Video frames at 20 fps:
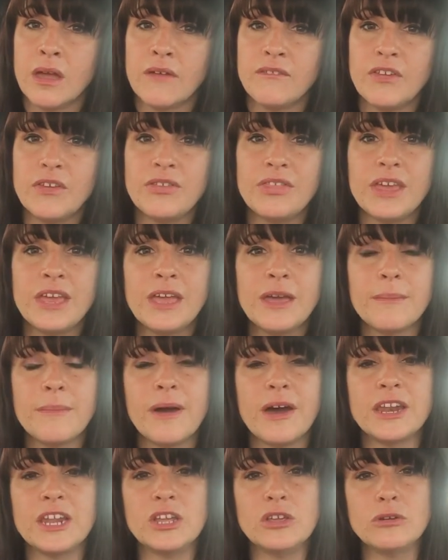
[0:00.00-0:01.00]
If you think
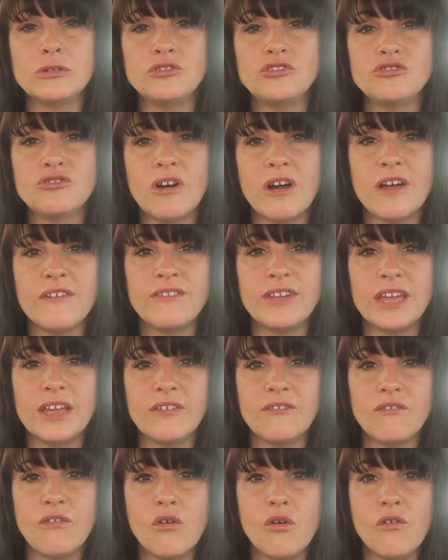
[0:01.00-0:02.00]
about it, you're driving
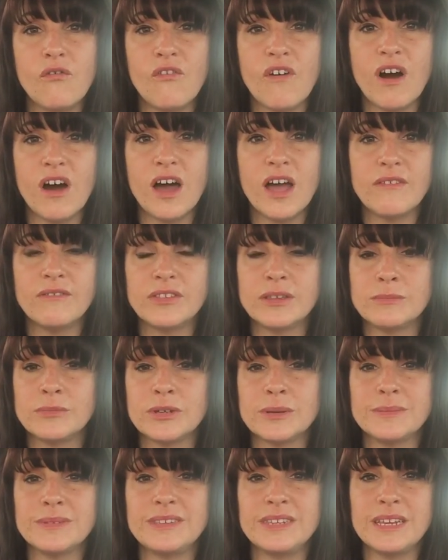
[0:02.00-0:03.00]
4, 5,
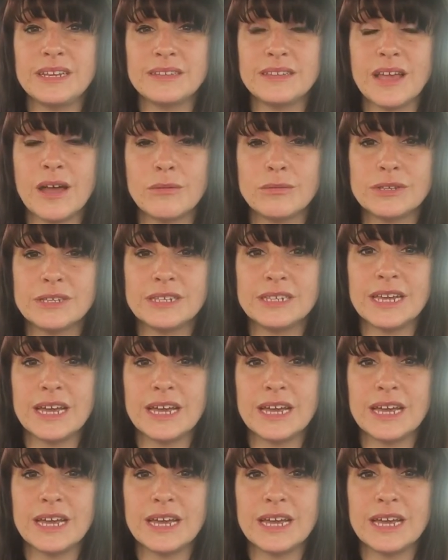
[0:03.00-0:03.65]
sometimes 6 hours a